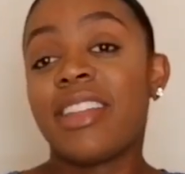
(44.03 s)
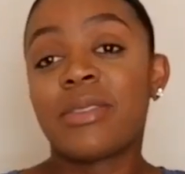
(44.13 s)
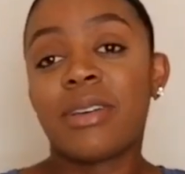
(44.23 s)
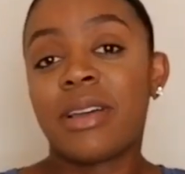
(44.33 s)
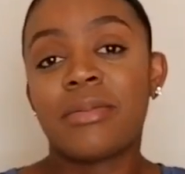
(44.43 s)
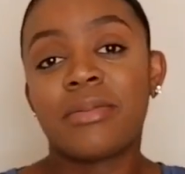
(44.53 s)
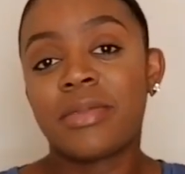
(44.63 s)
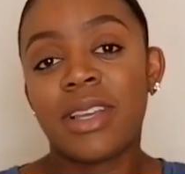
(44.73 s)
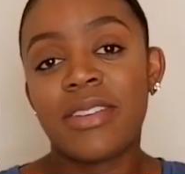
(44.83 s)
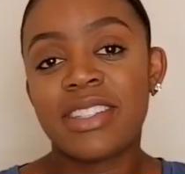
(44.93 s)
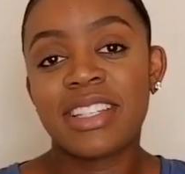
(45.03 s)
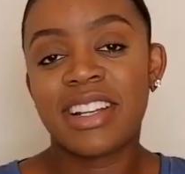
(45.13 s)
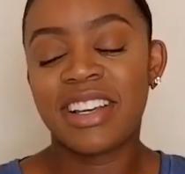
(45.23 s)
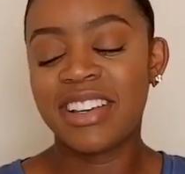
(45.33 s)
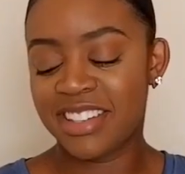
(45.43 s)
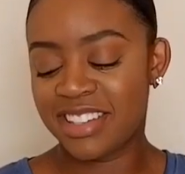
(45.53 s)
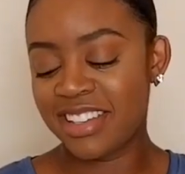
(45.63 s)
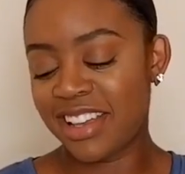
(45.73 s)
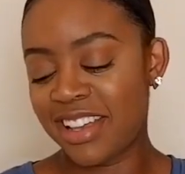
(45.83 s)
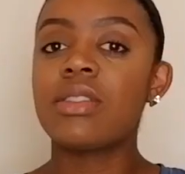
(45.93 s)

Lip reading: yeah, that's why we haven't seen her.